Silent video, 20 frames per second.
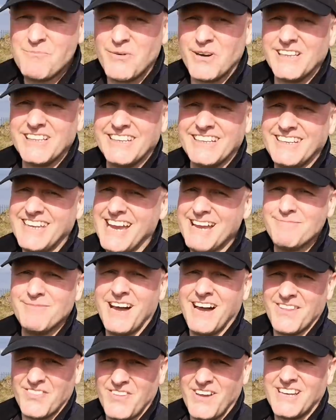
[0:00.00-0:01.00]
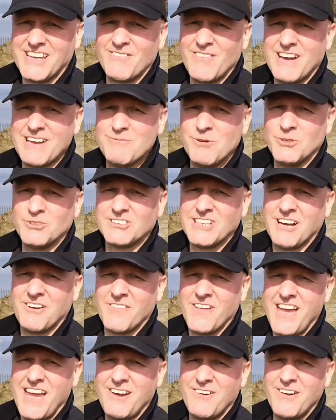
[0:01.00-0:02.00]
Brilliant name, that. Thank you very much
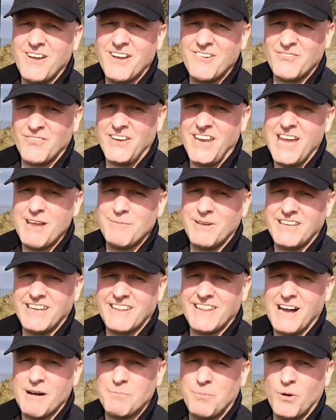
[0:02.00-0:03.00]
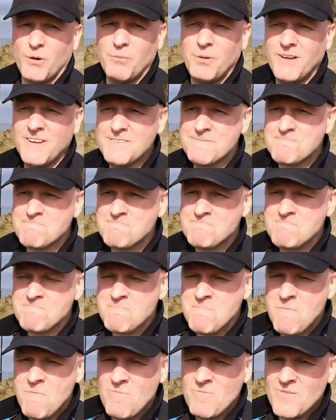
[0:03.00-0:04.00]
out there for naming it that pub.
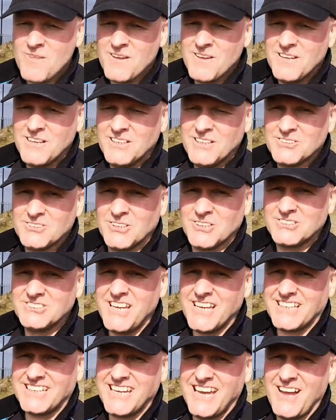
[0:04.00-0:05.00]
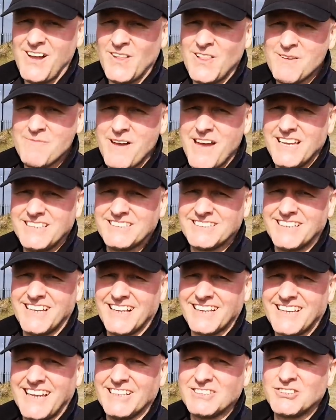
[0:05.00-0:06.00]
So take care, all the best,
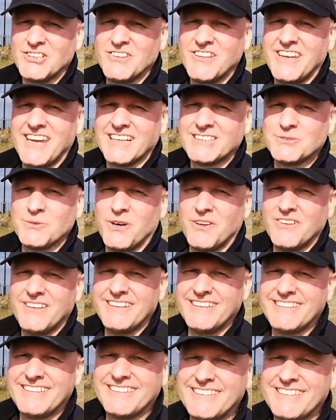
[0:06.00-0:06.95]
and I'll catch you on the next one.